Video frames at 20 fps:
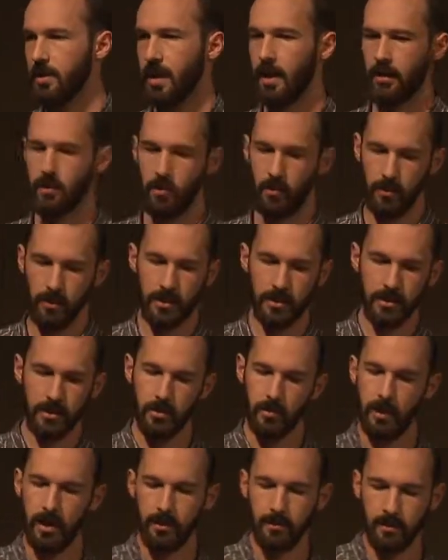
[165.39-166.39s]
that correlates
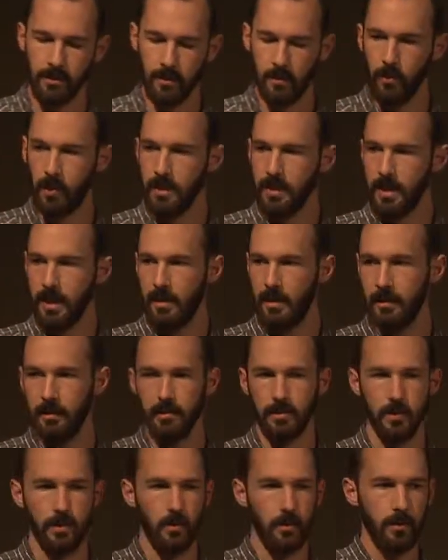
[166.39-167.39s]
directly to what data
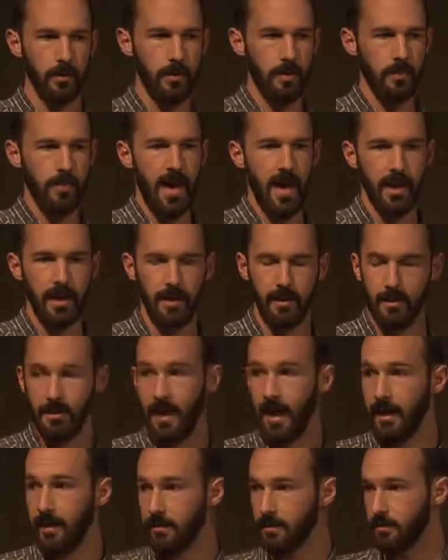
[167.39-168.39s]
is stored on the back end, and
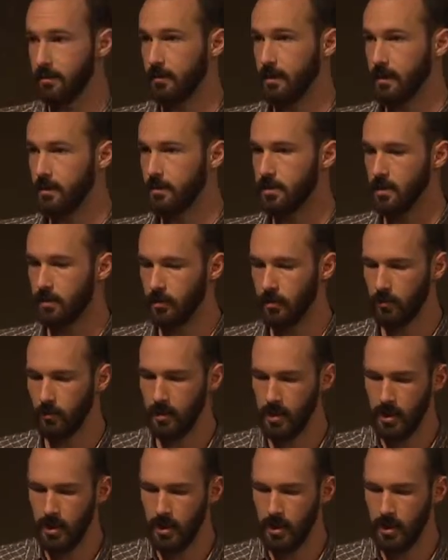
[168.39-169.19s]
that gets deleted too.